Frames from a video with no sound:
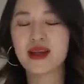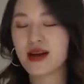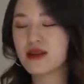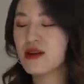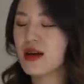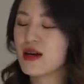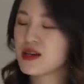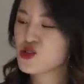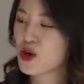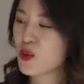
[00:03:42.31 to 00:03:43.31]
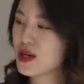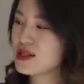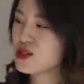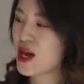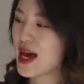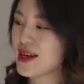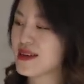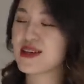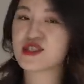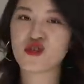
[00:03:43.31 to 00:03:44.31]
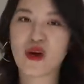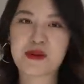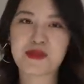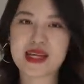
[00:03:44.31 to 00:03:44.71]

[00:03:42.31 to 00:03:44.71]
now. So I wanted to add in a striped